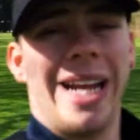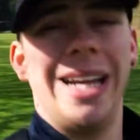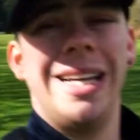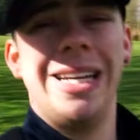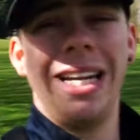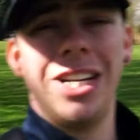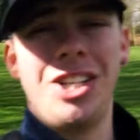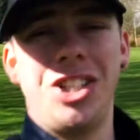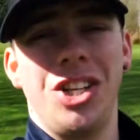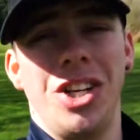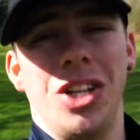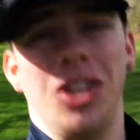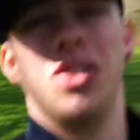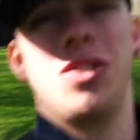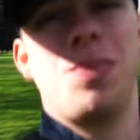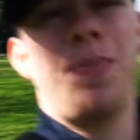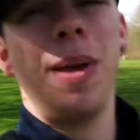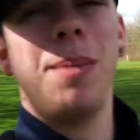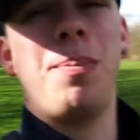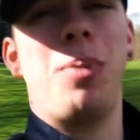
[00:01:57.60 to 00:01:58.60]
conditions,
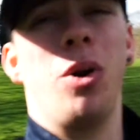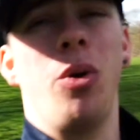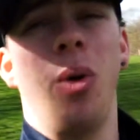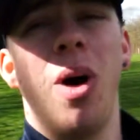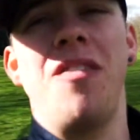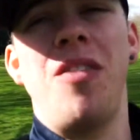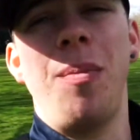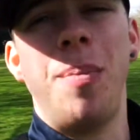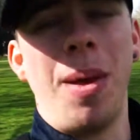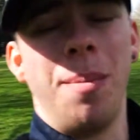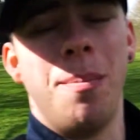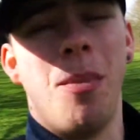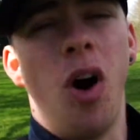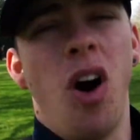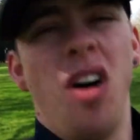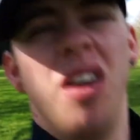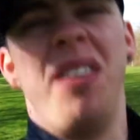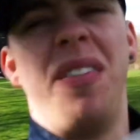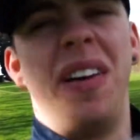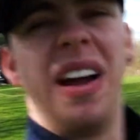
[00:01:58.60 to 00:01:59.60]
people who have a bit
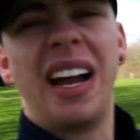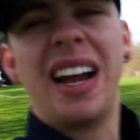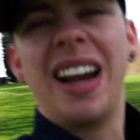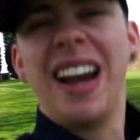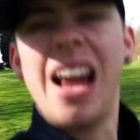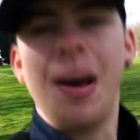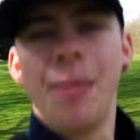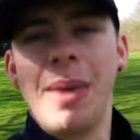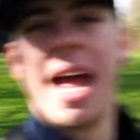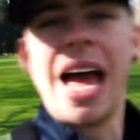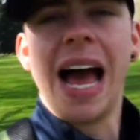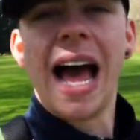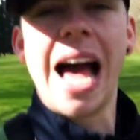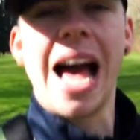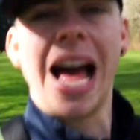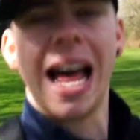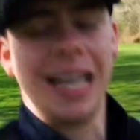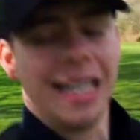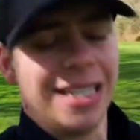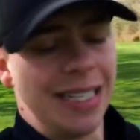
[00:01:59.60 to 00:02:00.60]
more of a clammier
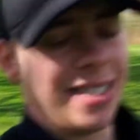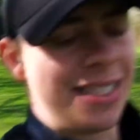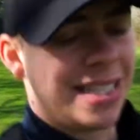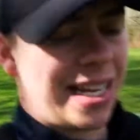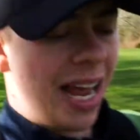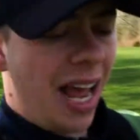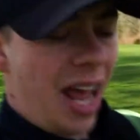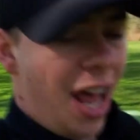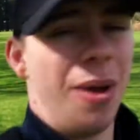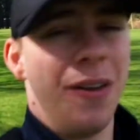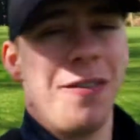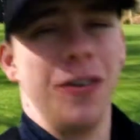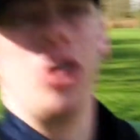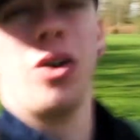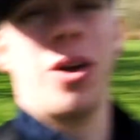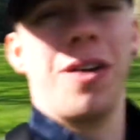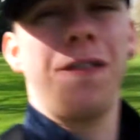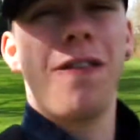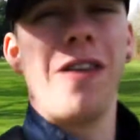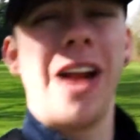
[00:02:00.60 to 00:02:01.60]
hand. If you're
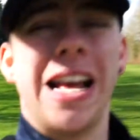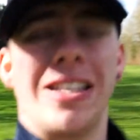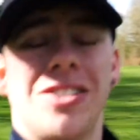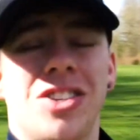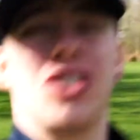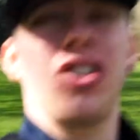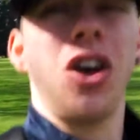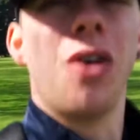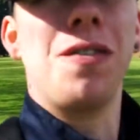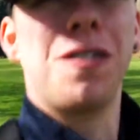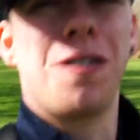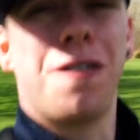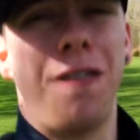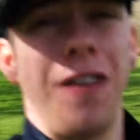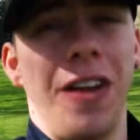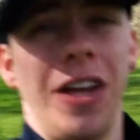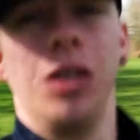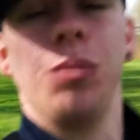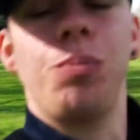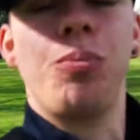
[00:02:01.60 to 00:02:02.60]
looking for that soft feel,